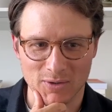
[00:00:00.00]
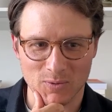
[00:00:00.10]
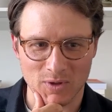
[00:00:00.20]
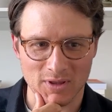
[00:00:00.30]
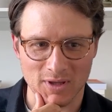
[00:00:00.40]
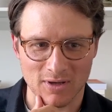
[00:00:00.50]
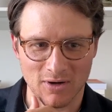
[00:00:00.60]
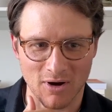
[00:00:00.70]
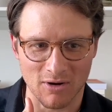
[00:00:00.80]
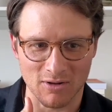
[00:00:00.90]
with like
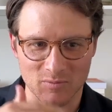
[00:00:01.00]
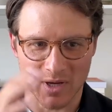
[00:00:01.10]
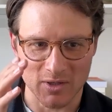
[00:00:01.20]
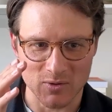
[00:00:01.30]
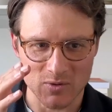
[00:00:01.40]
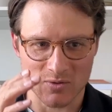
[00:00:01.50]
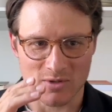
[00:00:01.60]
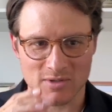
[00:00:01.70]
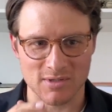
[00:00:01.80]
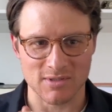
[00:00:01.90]
all of my news
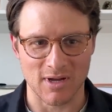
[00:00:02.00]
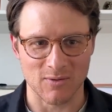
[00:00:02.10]
sources that